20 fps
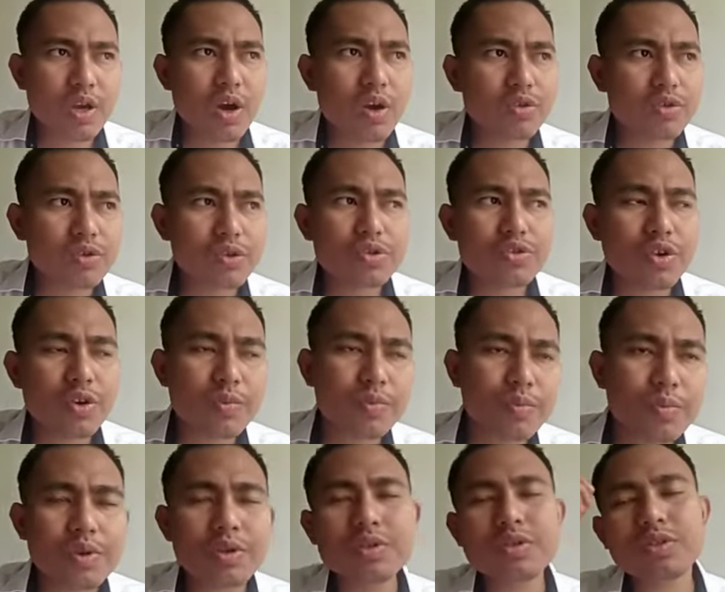Autotroph
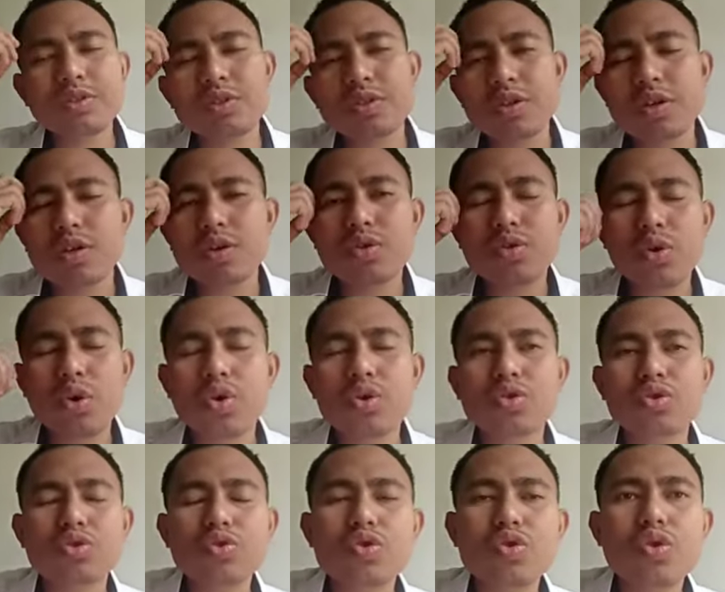means
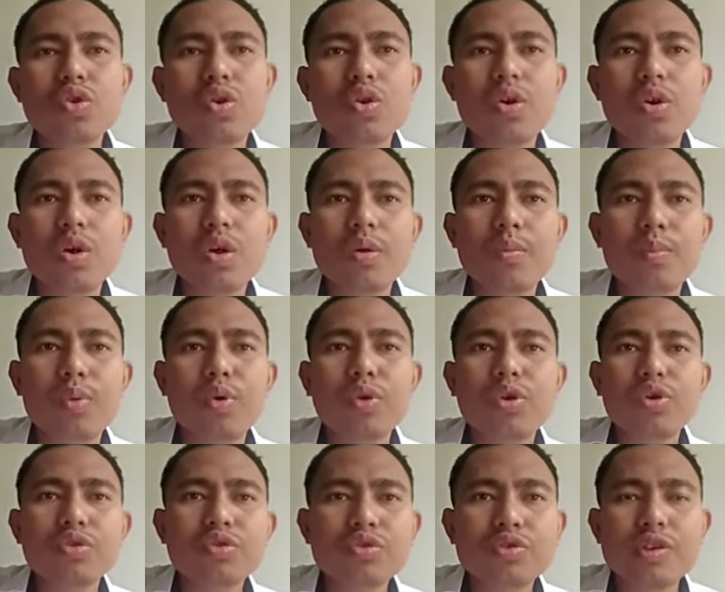those who
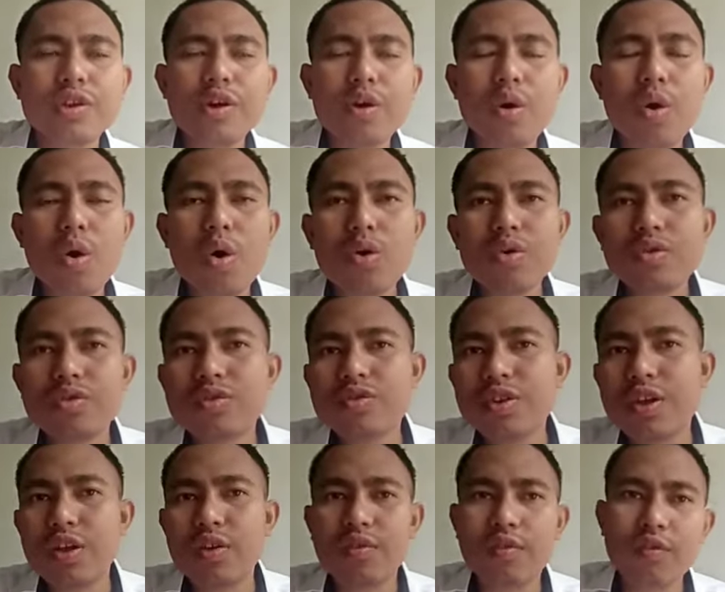produce their own
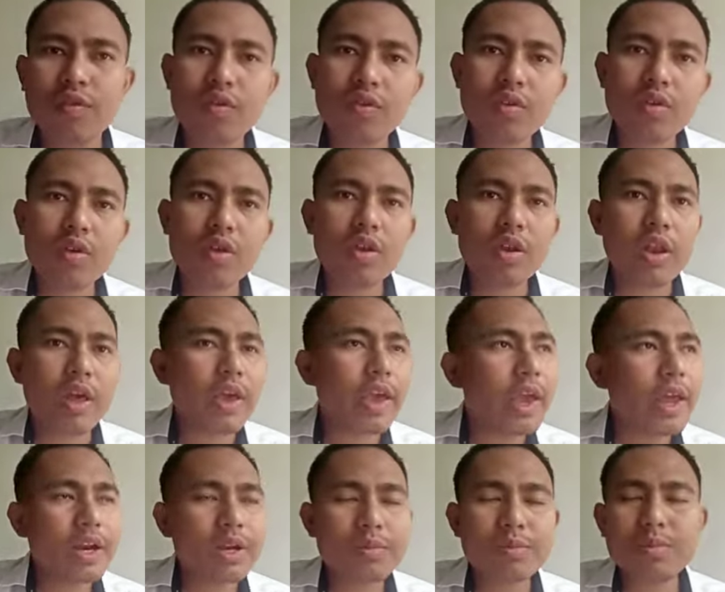self, like
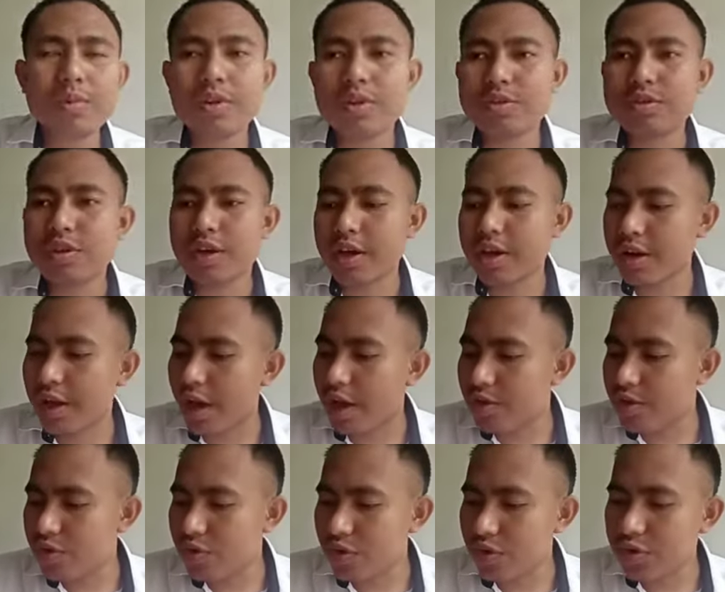animals, and
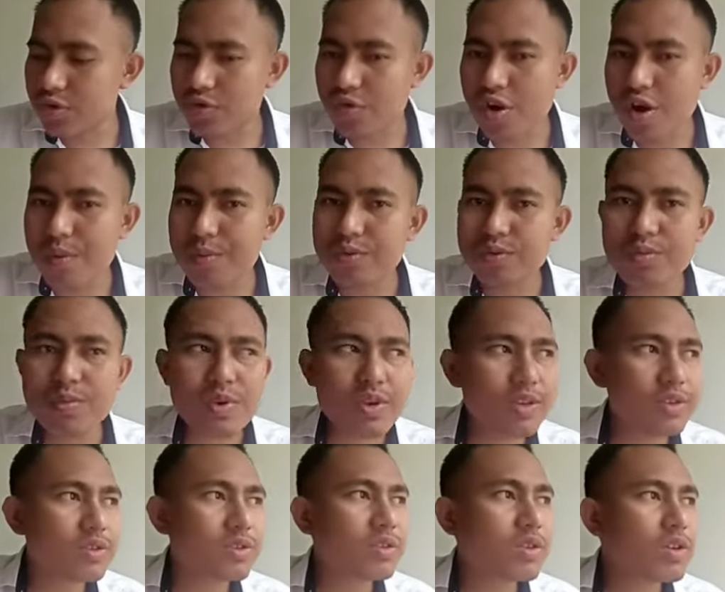heterotrophs
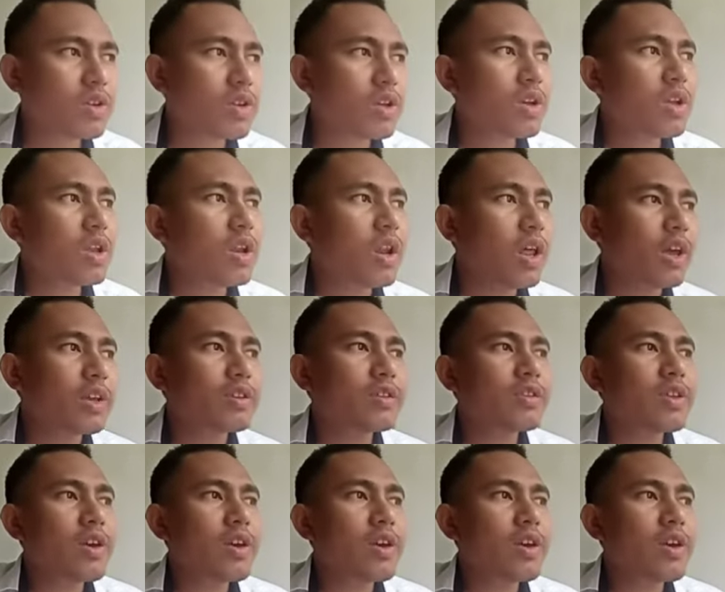means like